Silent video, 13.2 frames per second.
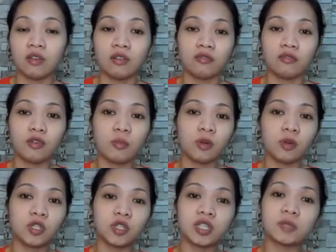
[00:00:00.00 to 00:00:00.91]
For
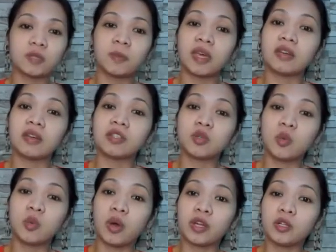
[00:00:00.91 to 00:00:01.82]
most chess players
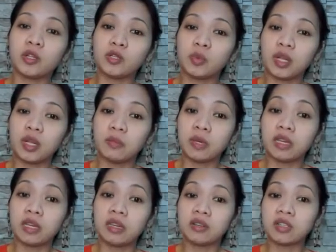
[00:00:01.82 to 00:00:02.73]
who are usually
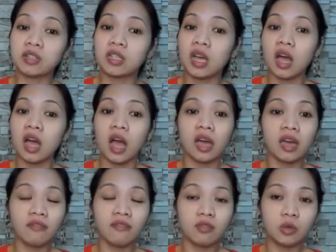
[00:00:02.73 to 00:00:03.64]
beginners, I
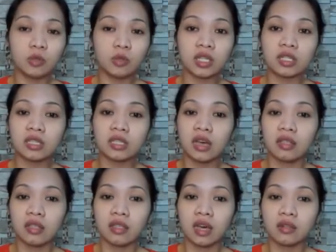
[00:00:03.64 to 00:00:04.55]
have noticed
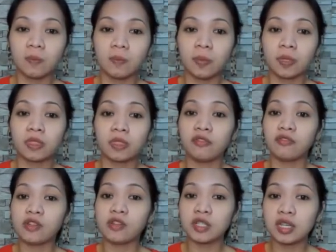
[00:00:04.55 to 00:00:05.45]
that the
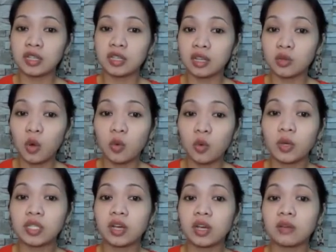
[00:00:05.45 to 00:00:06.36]
first thing that
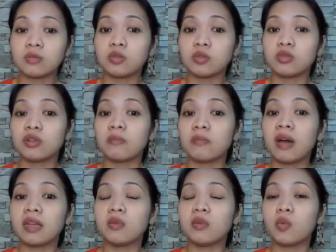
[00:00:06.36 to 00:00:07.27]
always comes to their
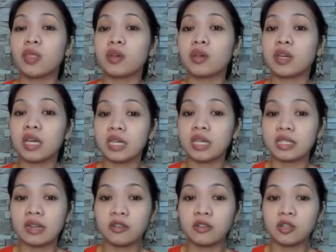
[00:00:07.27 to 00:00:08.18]
mind when their king is
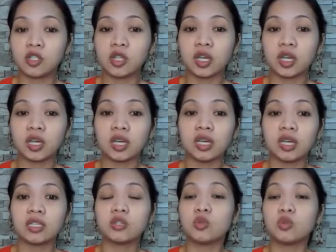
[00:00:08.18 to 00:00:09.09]
under check
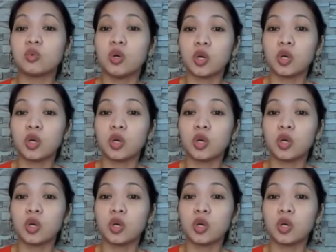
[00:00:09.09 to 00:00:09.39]
is to